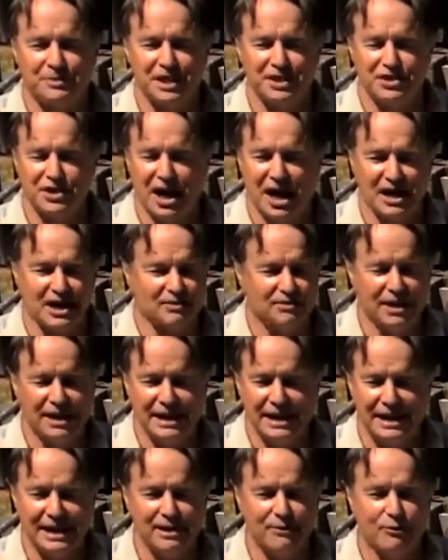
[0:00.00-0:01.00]
It's kind of
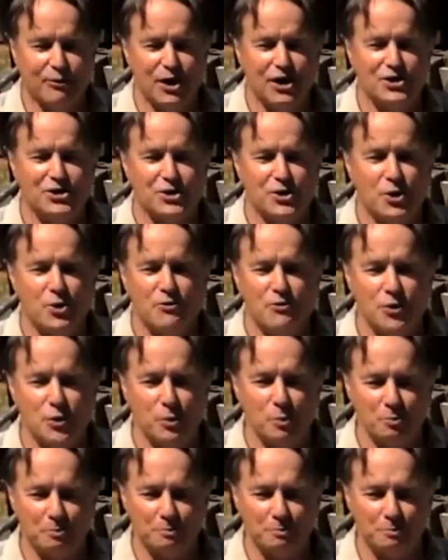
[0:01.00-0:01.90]
like eating fresh tofu.